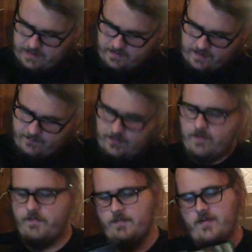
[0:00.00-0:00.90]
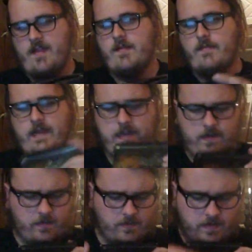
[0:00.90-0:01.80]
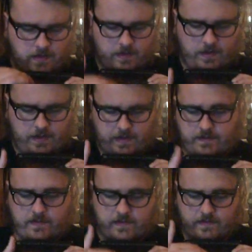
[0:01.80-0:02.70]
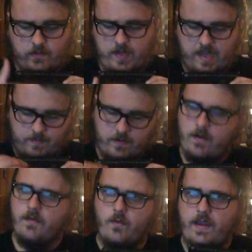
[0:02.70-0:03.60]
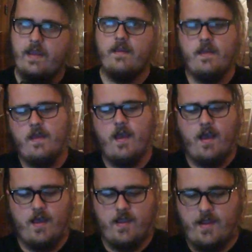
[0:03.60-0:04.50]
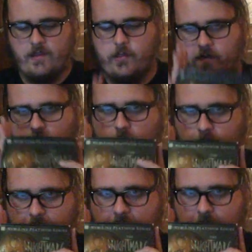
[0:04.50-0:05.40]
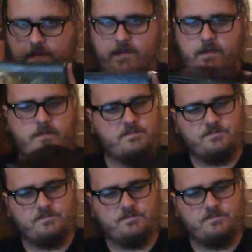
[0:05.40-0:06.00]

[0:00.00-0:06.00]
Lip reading: doesn't have the glove from New Nightmare, but here is his New Nightmare all the way. It looks really nice.